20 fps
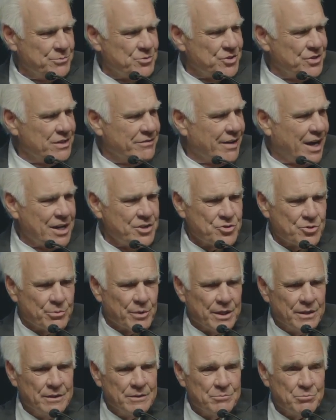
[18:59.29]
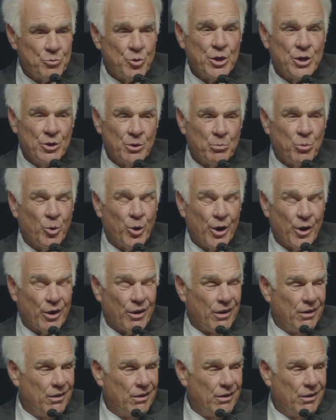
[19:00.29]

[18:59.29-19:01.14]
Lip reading: Steve Yzerman, pretty good player.